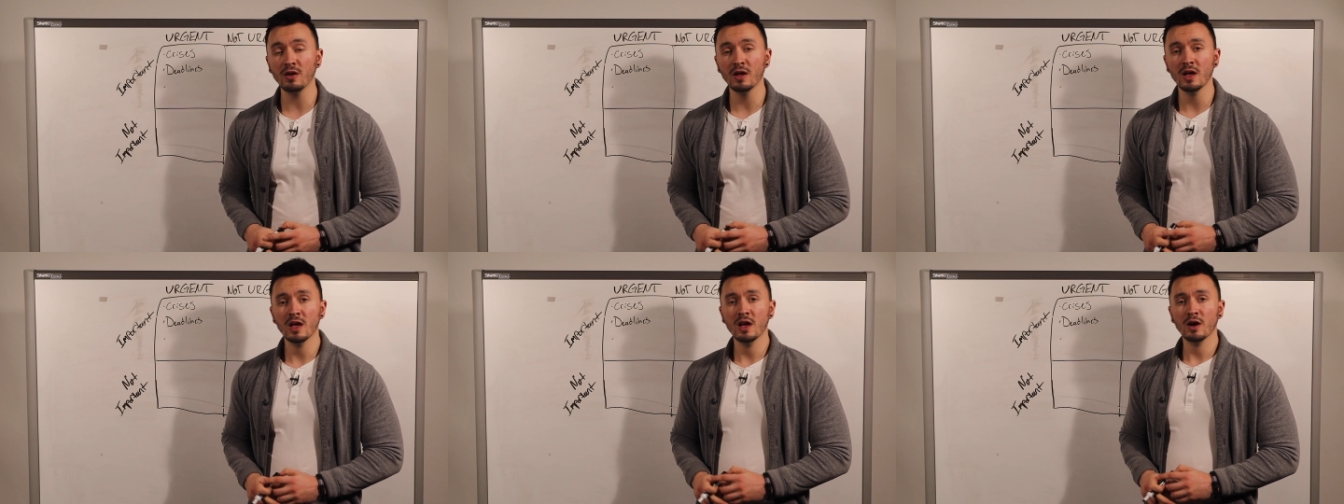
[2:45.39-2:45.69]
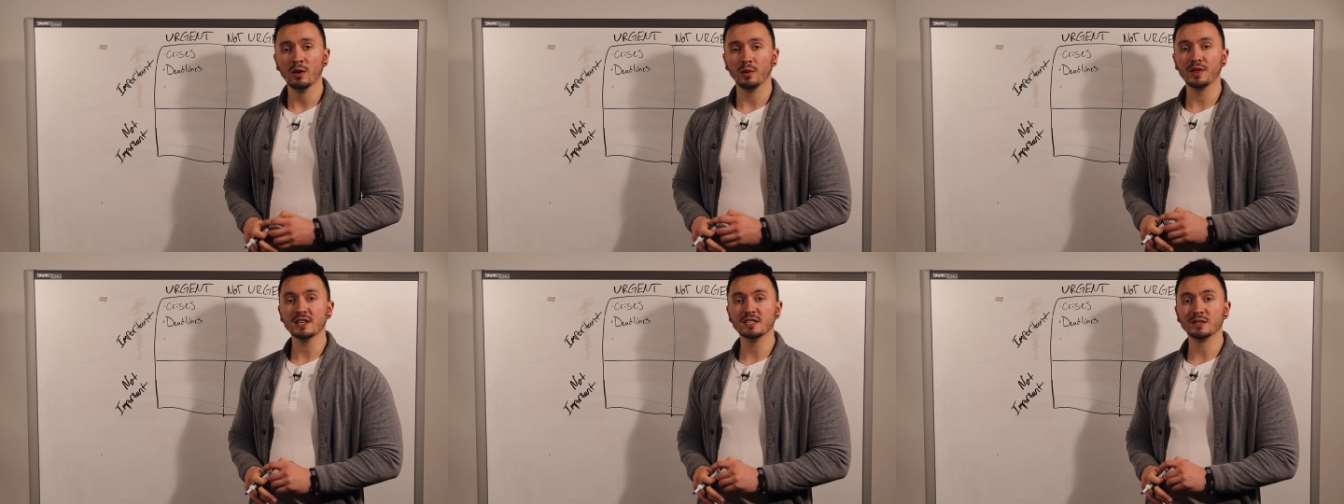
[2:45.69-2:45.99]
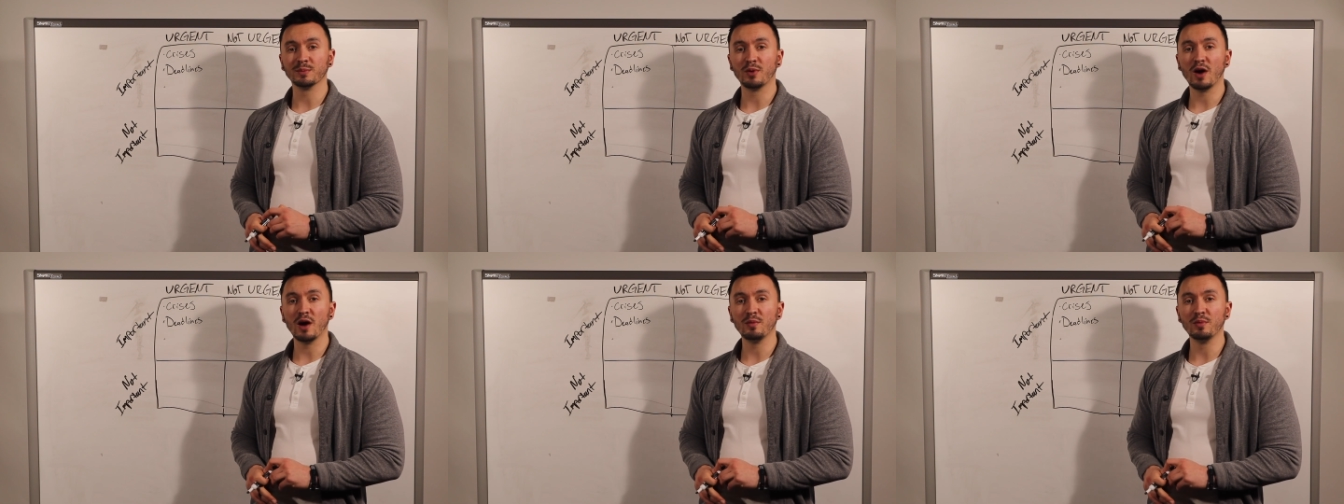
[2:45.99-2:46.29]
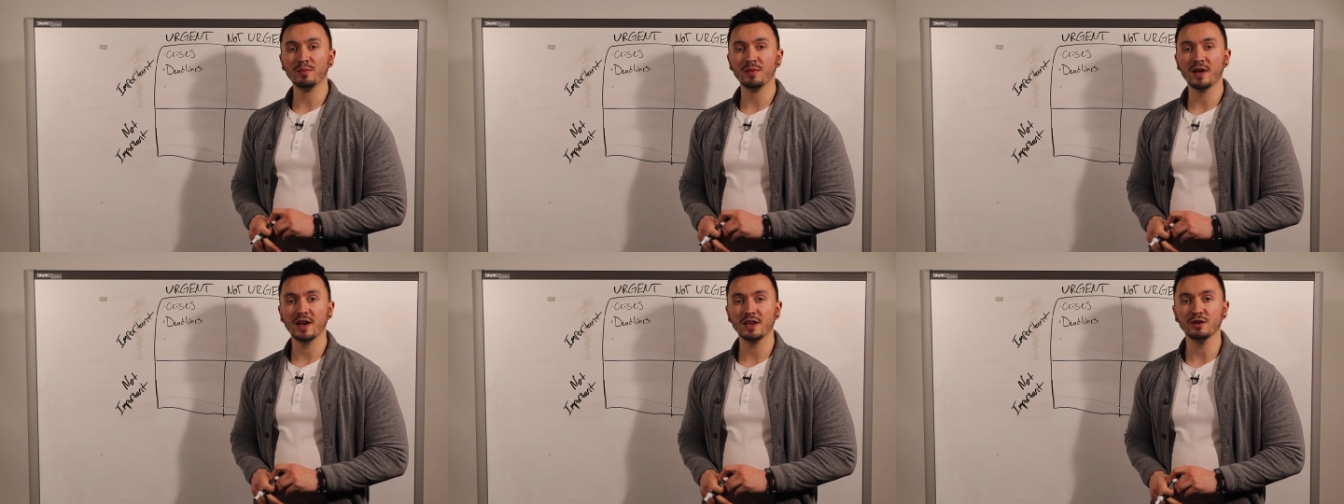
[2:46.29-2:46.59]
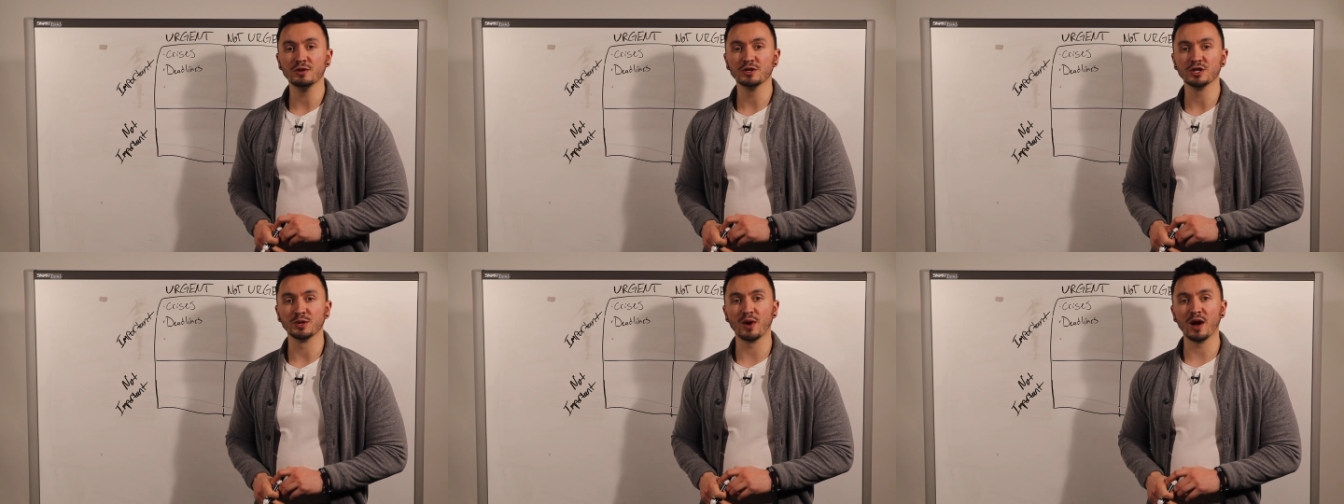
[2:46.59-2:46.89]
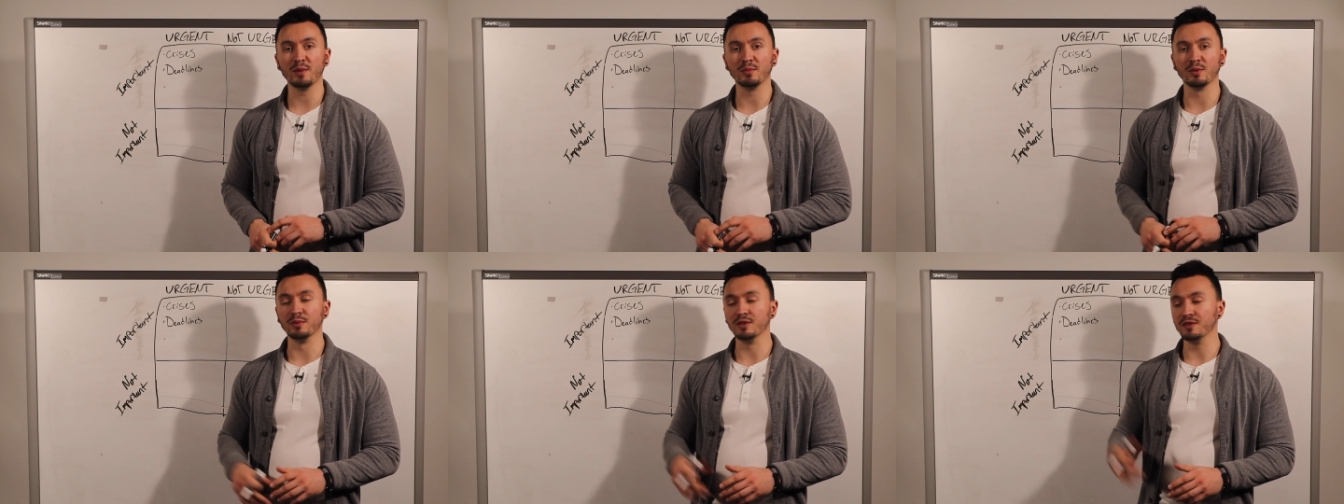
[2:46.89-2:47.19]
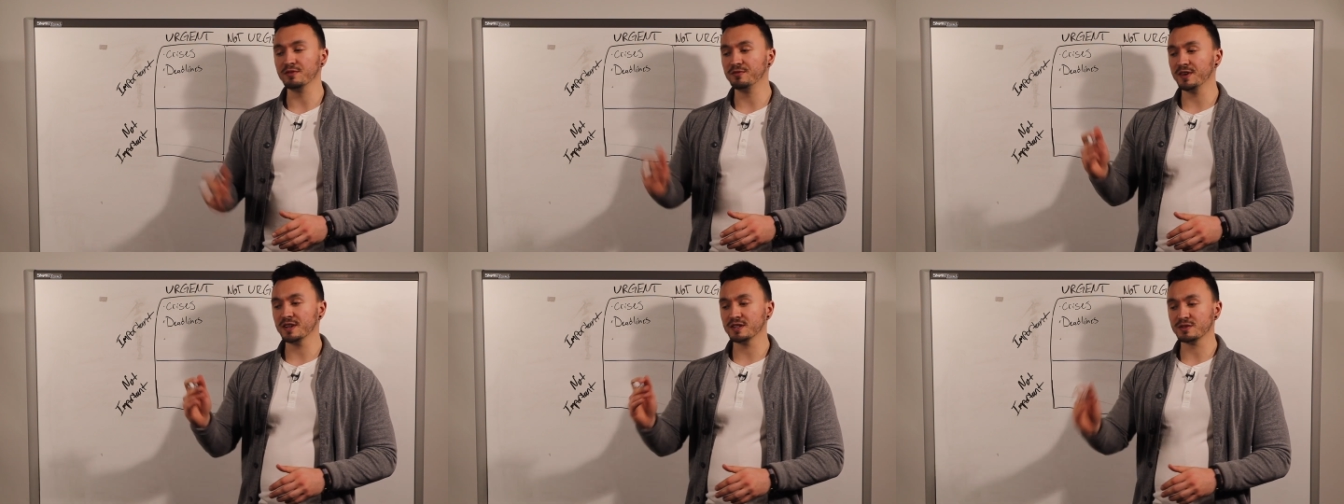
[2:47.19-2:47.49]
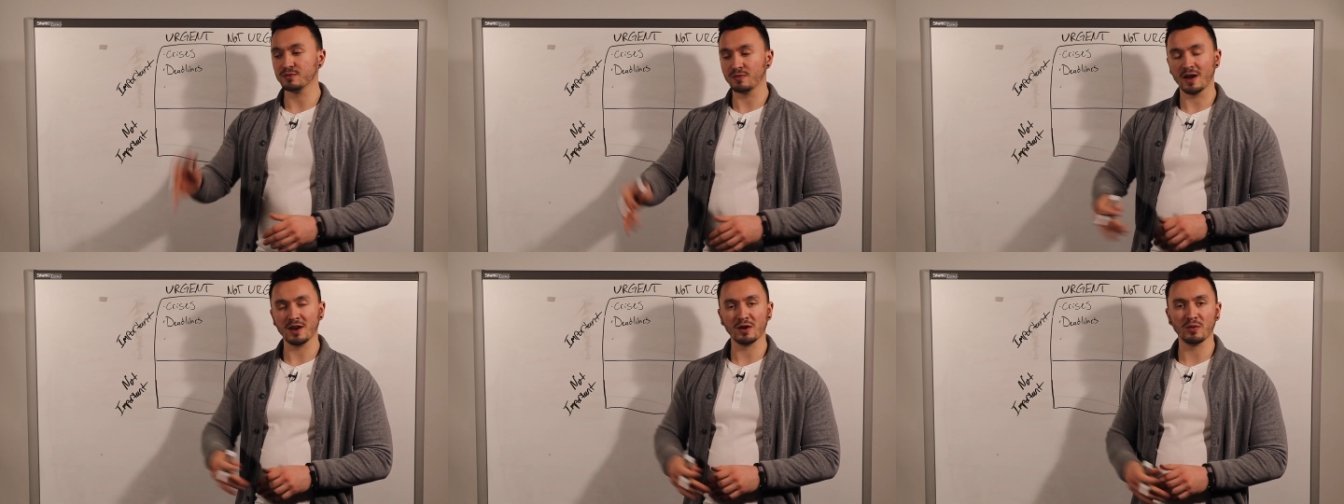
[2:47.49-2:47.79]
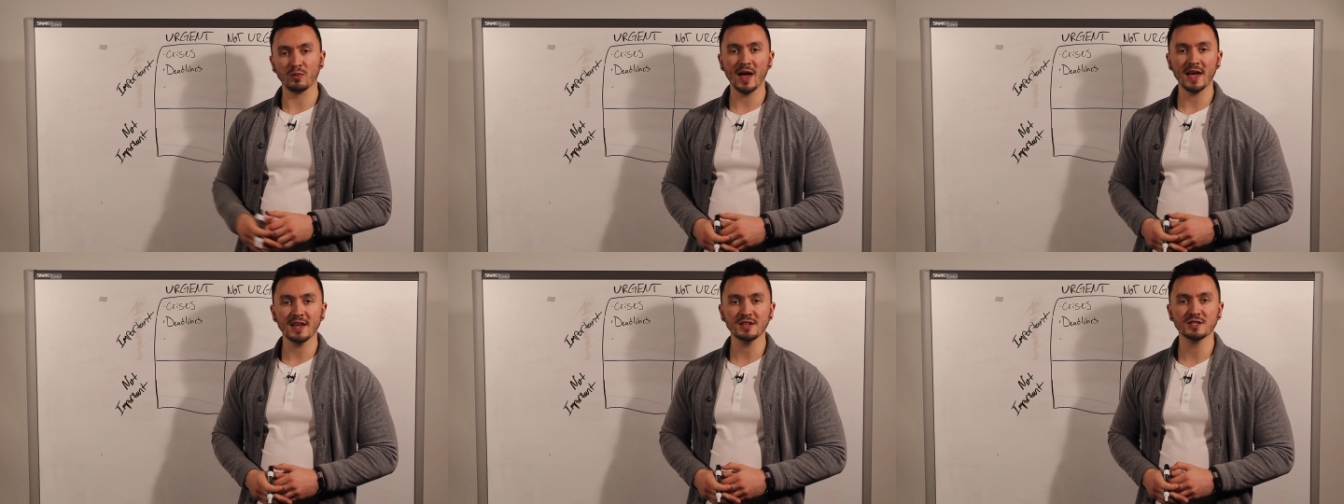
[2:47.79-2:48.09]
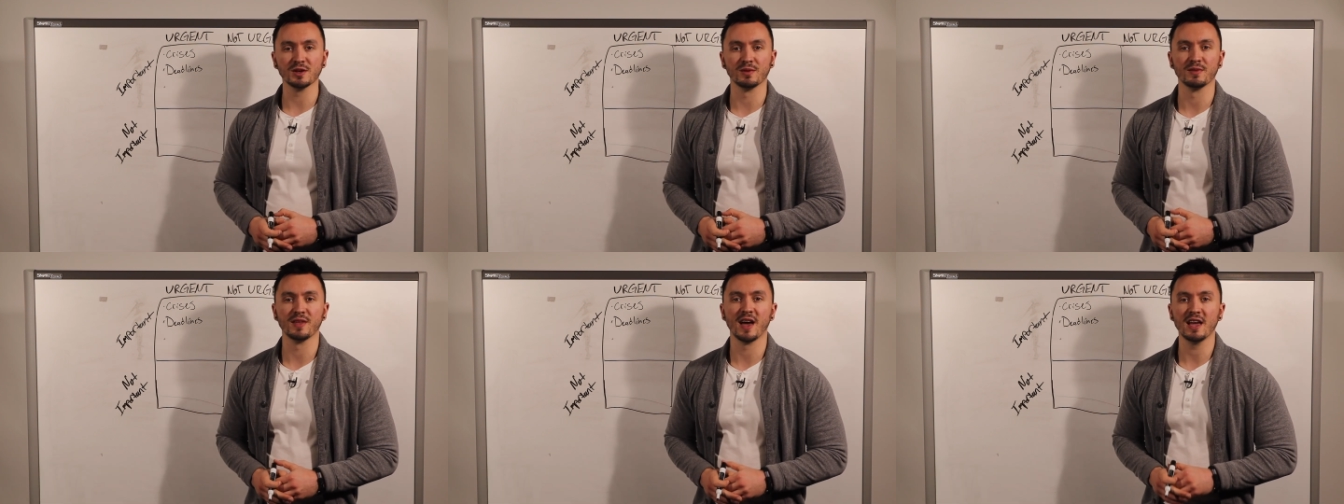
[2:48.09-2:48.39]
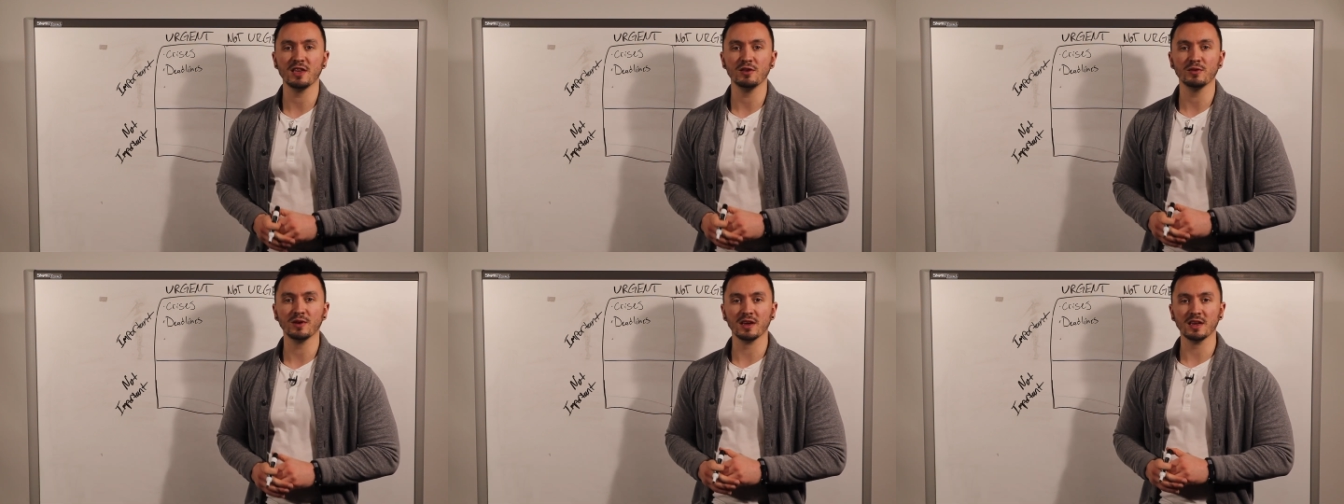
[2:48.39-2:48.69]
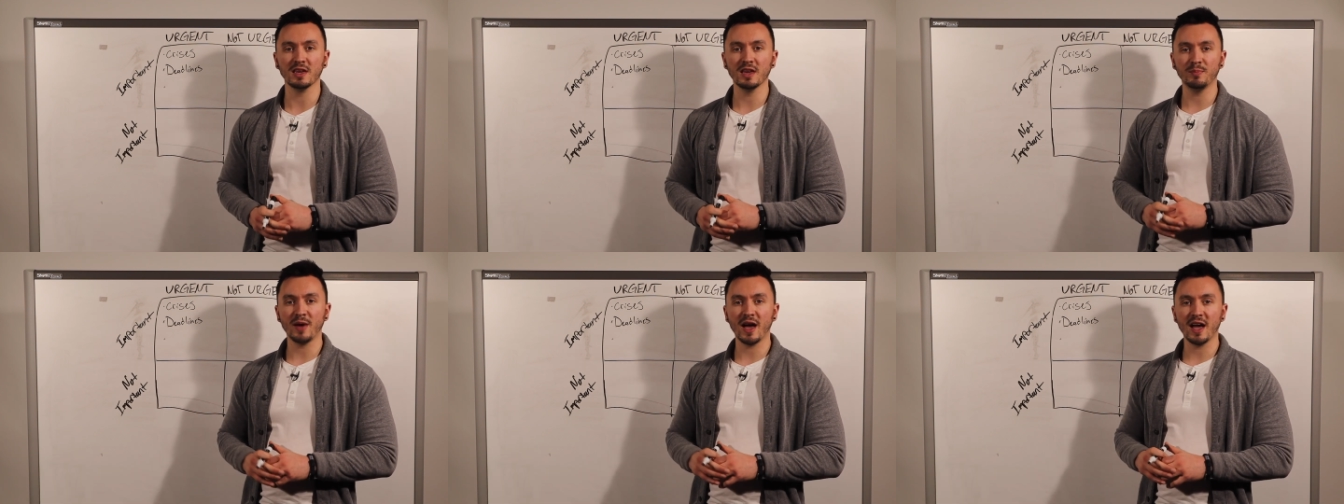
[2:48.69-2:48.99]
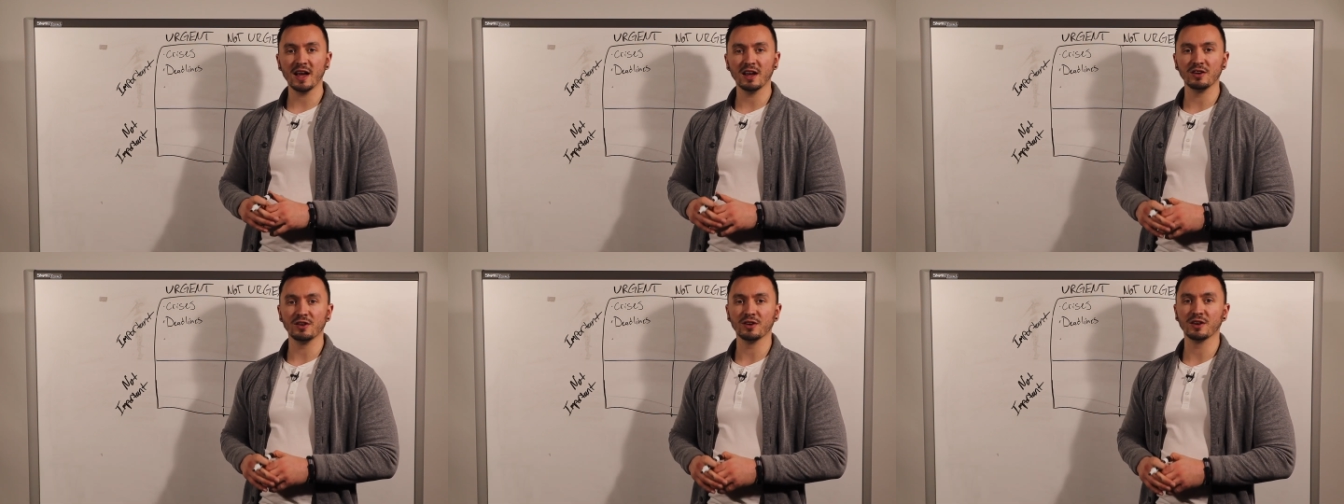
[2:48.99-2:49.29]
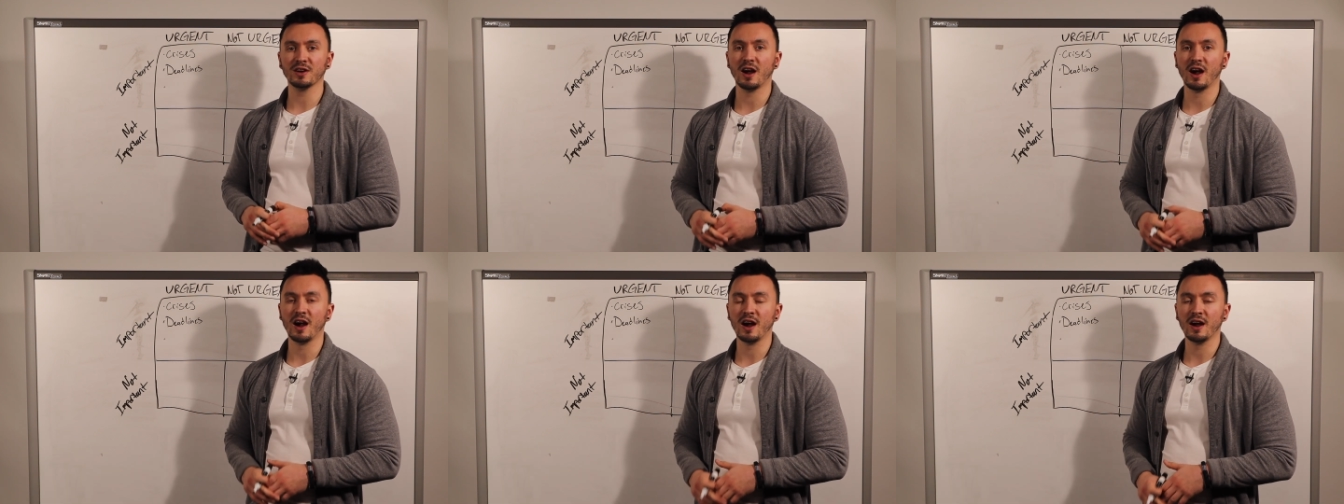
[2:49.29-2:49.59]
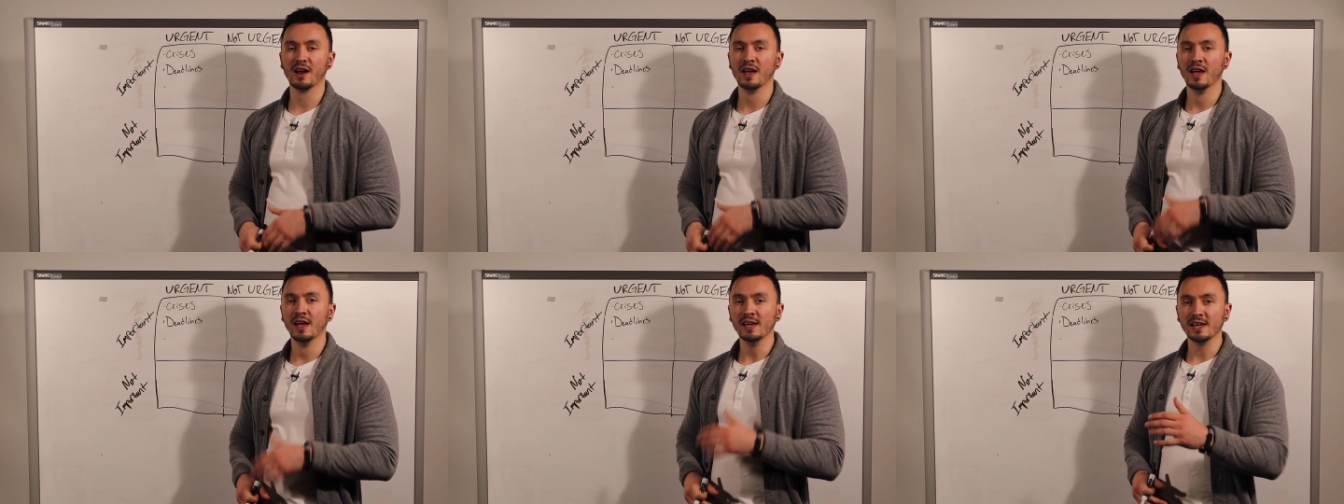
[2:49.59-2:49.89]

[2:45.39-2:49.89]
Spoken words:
Well, that's a problem that you should probably fix right away so that you can get back in your car